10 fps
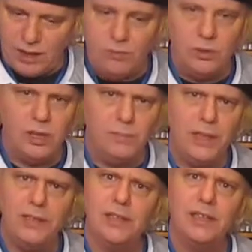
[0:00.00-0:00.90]
where
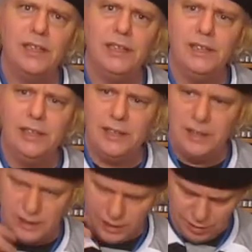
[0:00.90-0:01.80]
basically
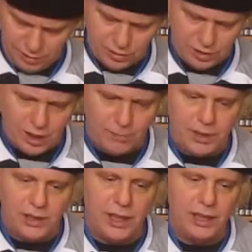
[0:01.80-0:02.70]
you could
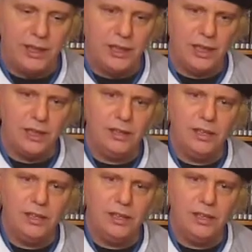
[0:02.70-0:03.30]
summon a